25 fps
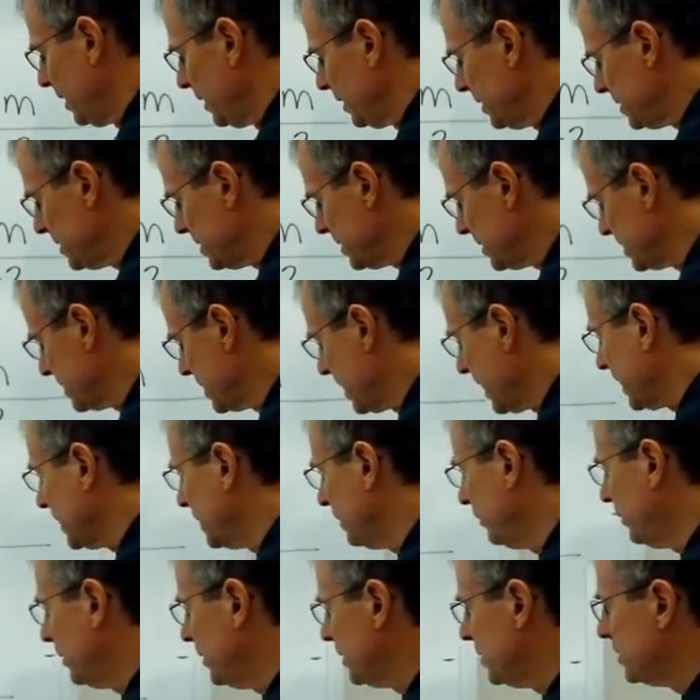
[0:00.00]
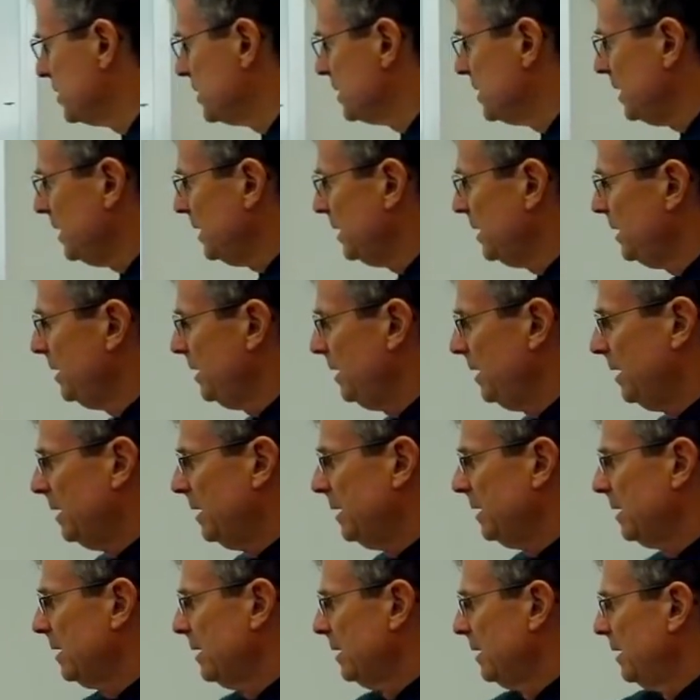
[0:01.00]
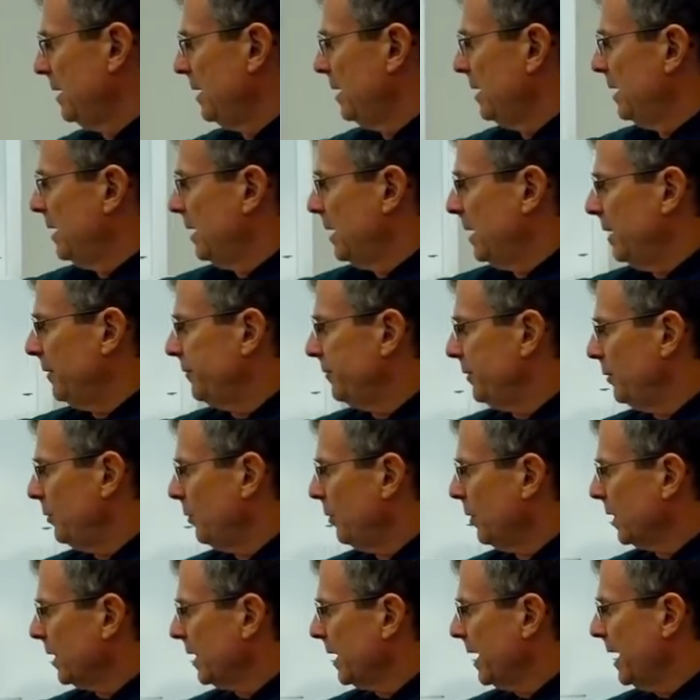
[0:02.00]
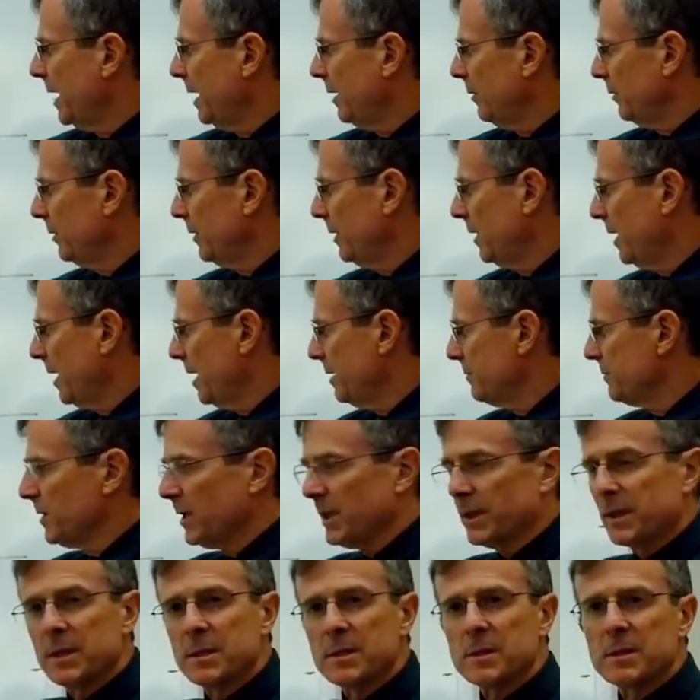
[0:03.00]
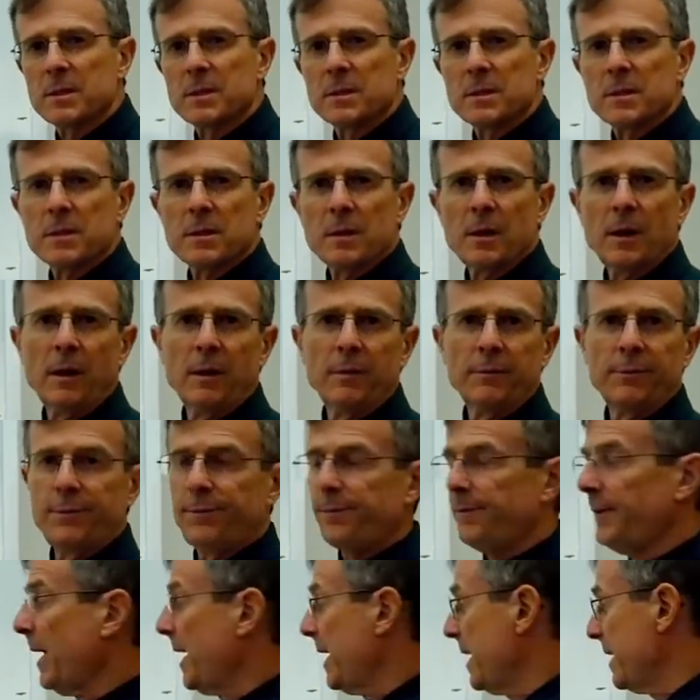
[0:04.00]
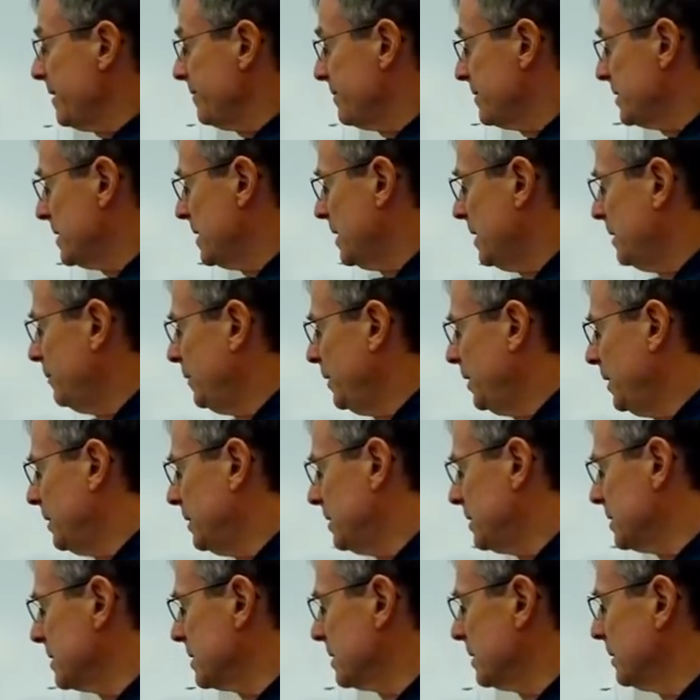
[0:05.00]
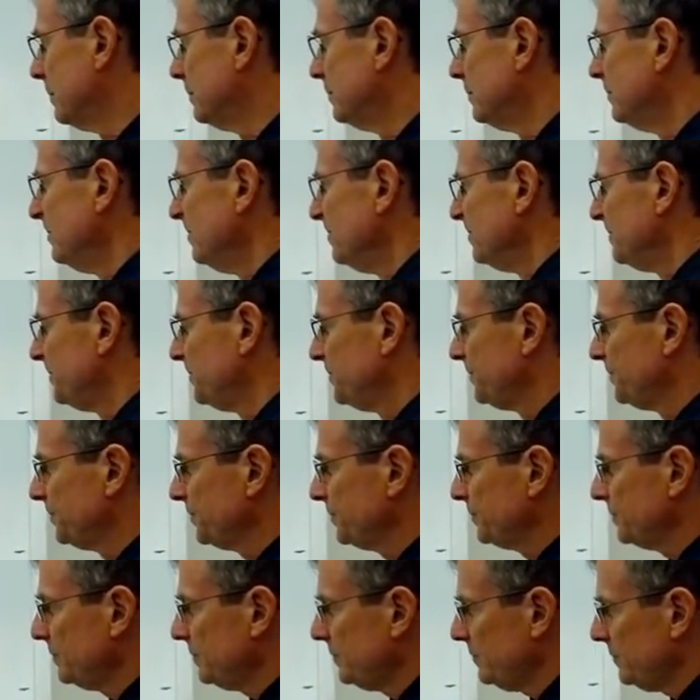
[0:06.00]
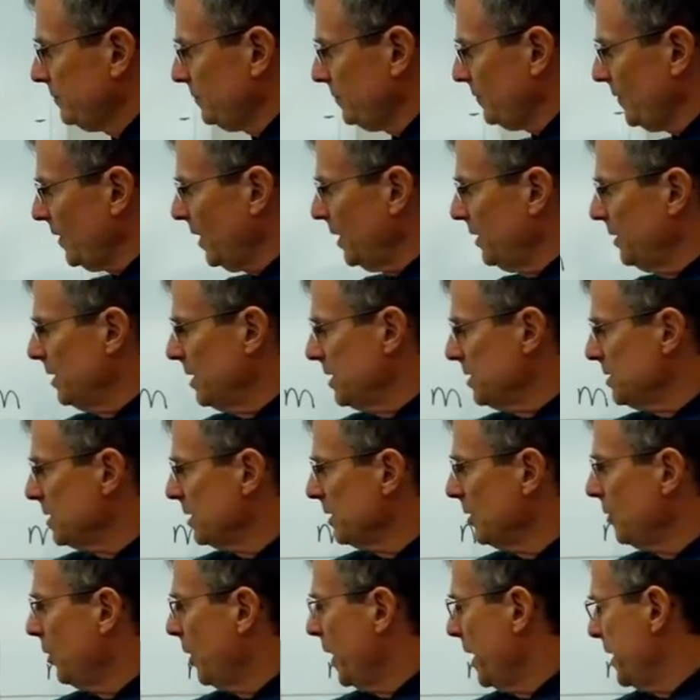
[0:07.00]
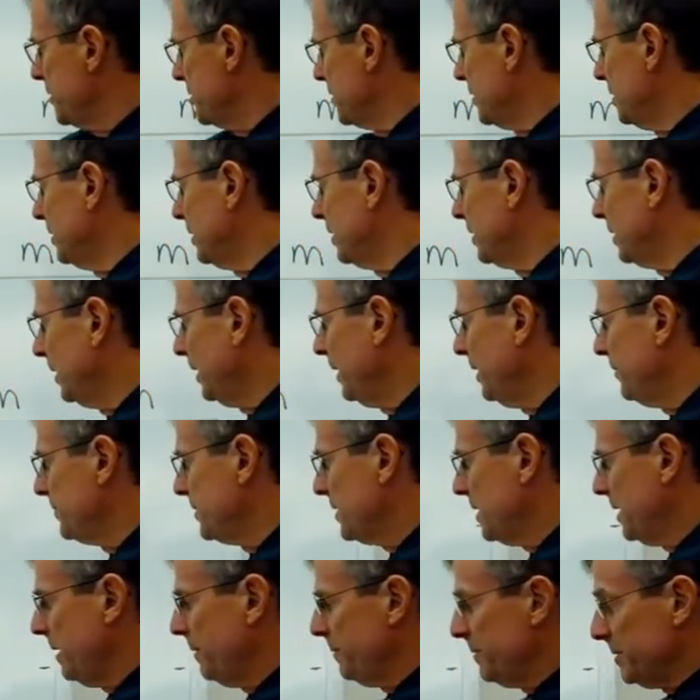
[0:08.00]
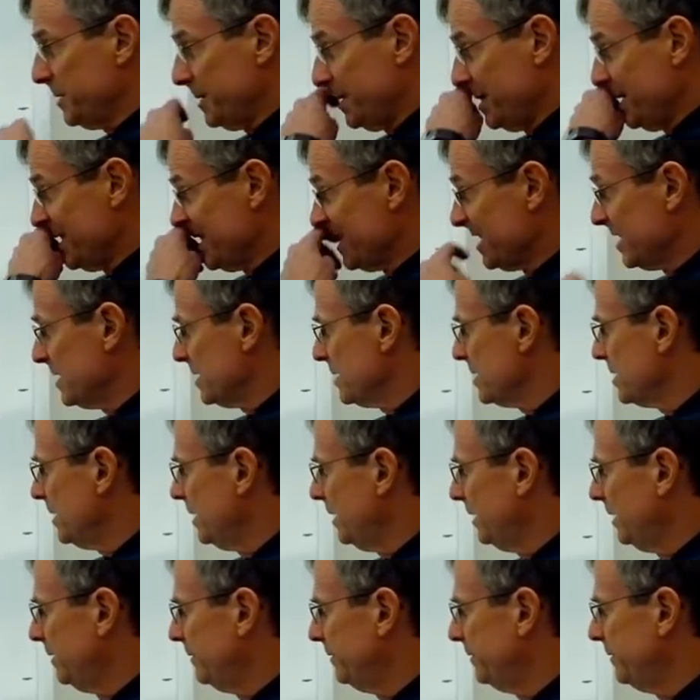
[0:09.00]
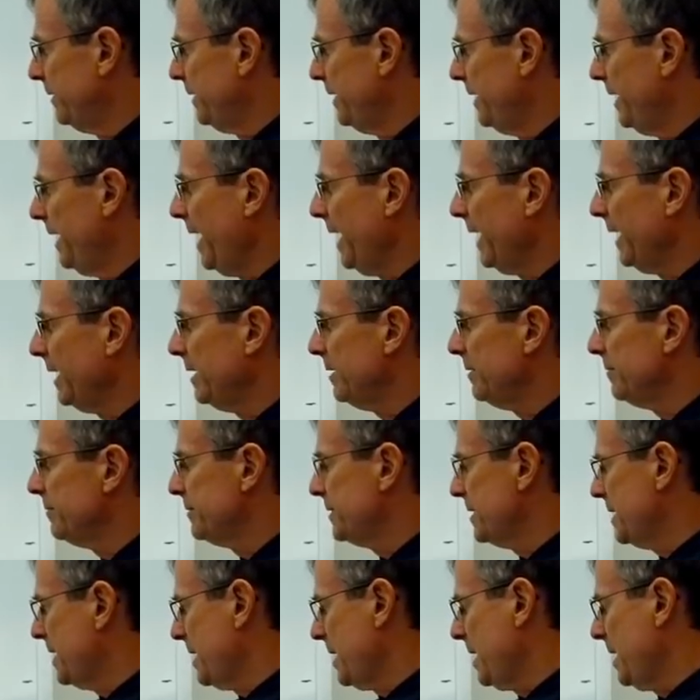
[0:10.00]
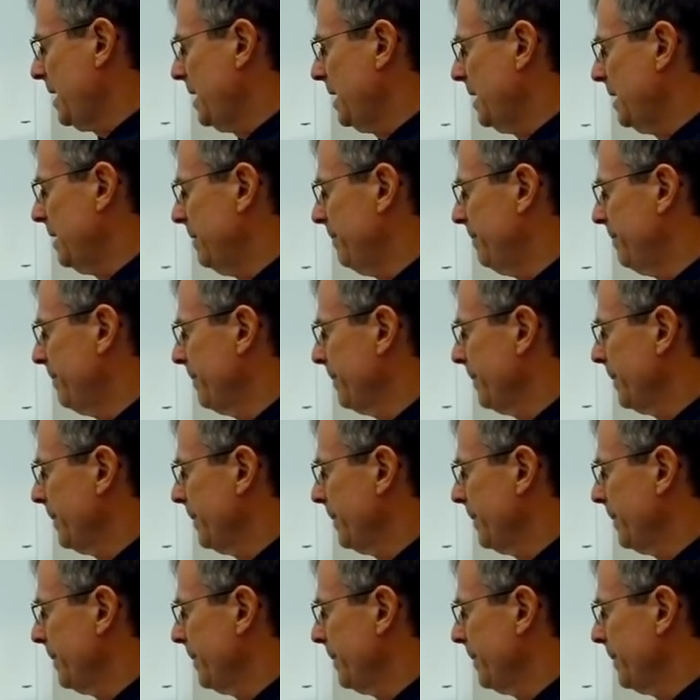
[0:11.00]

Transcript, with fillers: This is exactly what you see here. Uh, if you work out with an object distance of five centimeters, this equation gives an image distance of negative 10.